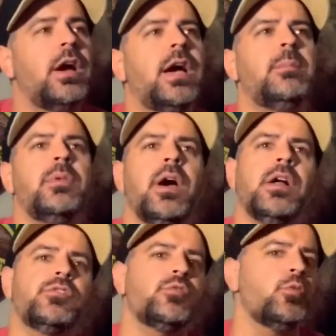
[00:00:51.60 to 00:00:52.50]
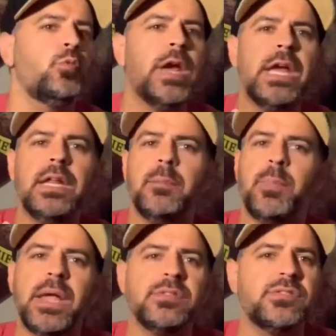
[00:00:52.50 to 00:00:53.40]
I'm not rating it
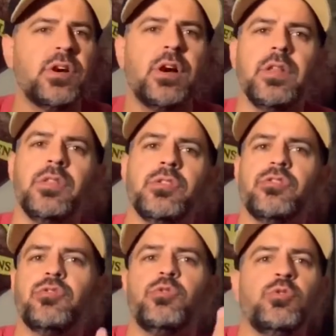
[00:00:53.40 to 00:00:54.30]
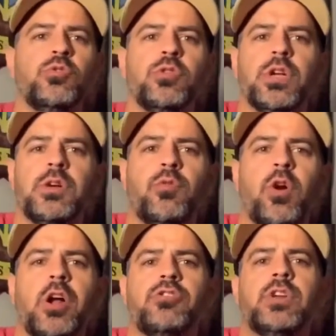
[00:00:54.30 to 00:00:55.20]
based on the school of
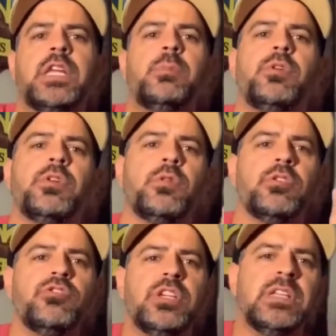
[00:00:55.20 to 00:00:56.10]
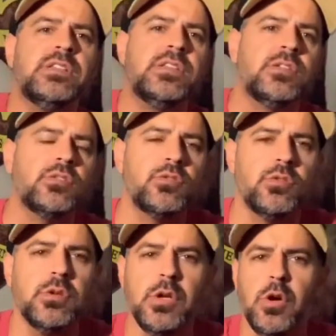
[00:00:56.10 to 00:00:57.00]
Roger Ebert or Gene
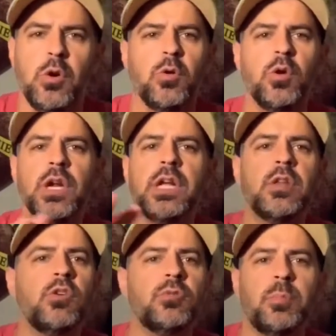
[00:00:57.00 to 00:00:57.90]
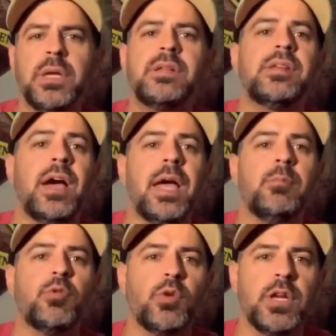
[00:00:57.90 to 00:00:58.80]
Siskel or any of those
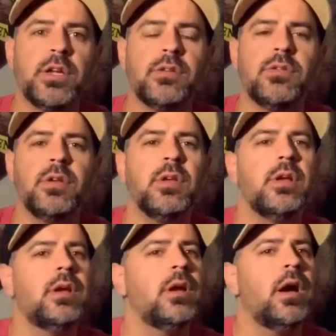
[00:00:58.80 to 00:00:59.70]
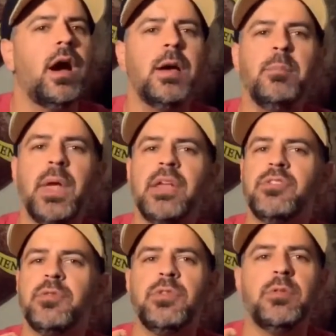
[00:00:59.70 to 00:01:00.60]
big-time critics. I'm
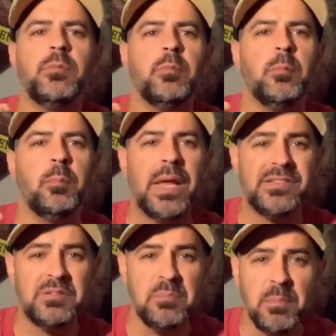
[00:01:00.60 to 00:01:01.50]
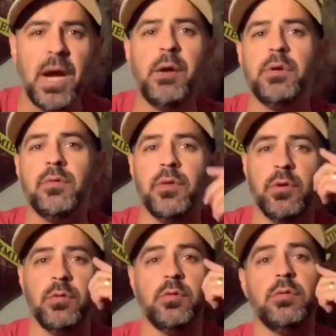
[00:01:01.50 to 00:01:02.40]
basing my
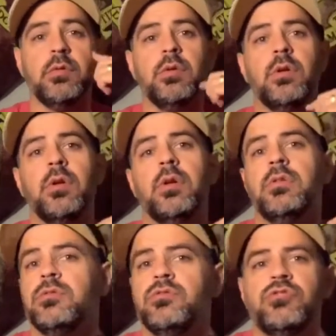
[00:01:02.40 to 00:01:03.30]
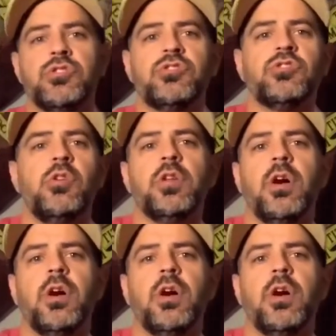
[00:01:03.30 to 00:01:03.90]
review just solely